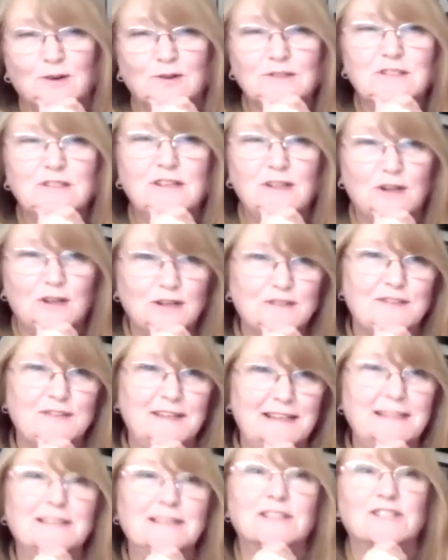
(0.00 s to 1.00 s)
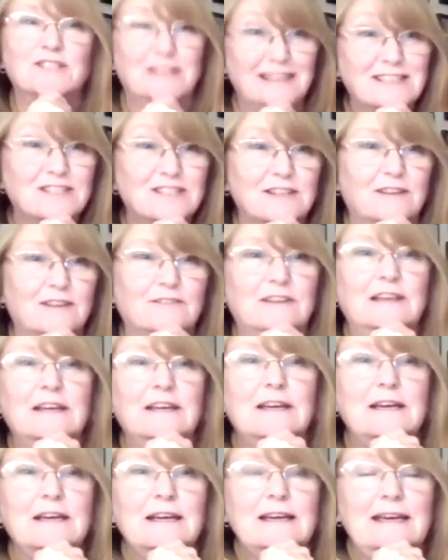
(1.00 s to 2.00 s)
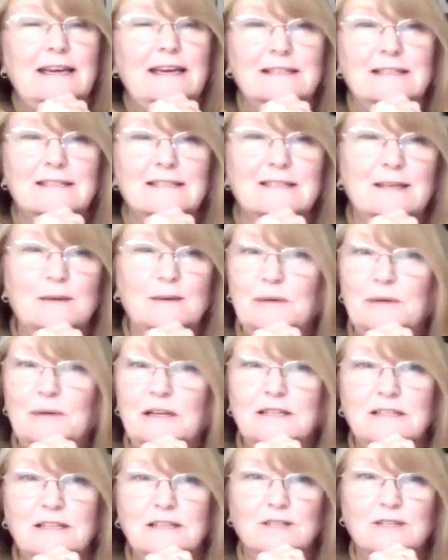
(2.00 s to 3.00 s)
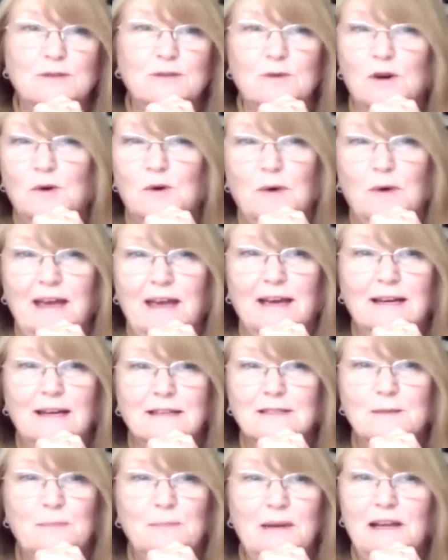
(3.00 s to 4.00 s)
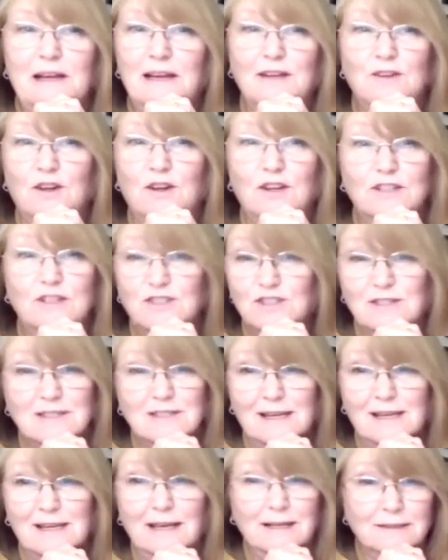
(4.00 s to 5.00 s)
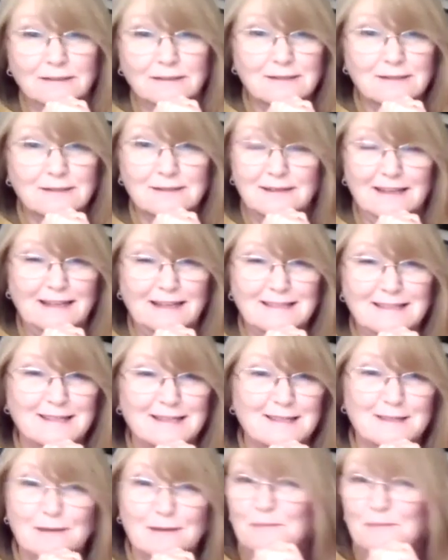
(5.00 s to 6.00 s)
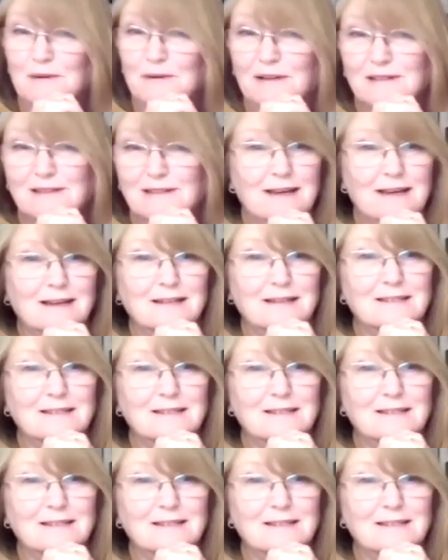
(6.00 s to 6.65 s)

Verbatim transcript: to the Oxford English Dictionary, it's the ability to acquire and apply knowledge and skills. And it's as simple as that.